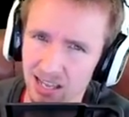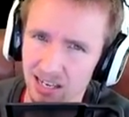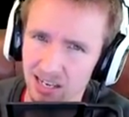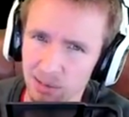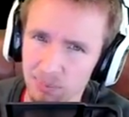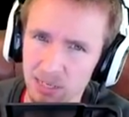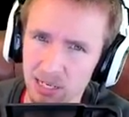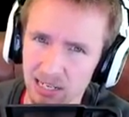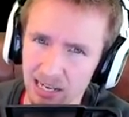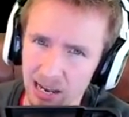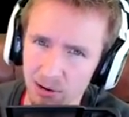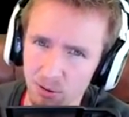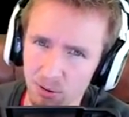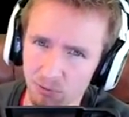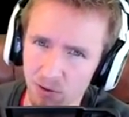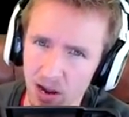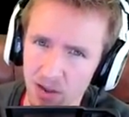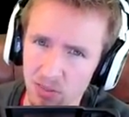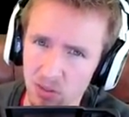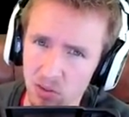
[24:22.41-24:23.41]
let me
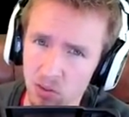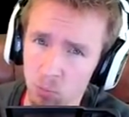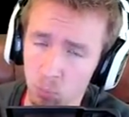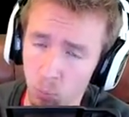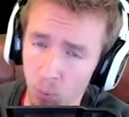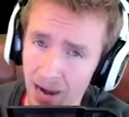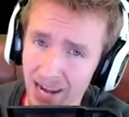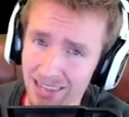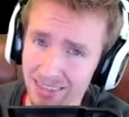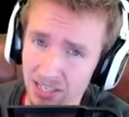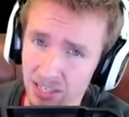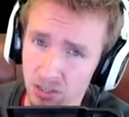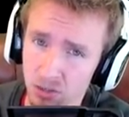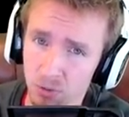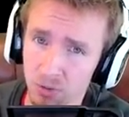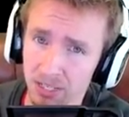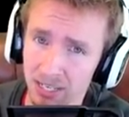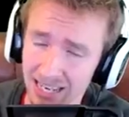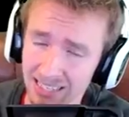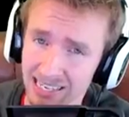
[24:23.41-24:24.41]
clarify that the way that
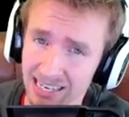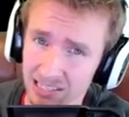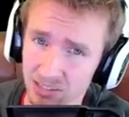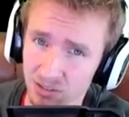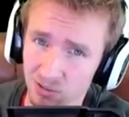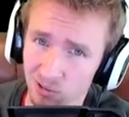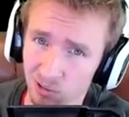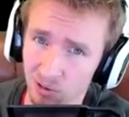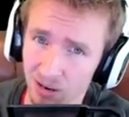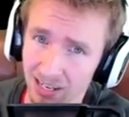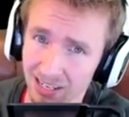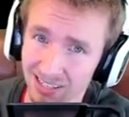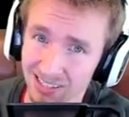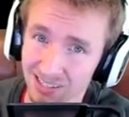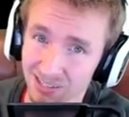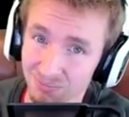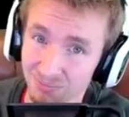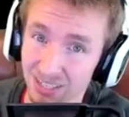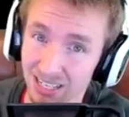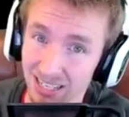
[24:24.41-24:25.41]
you get extra
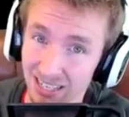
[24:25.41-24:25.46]
credits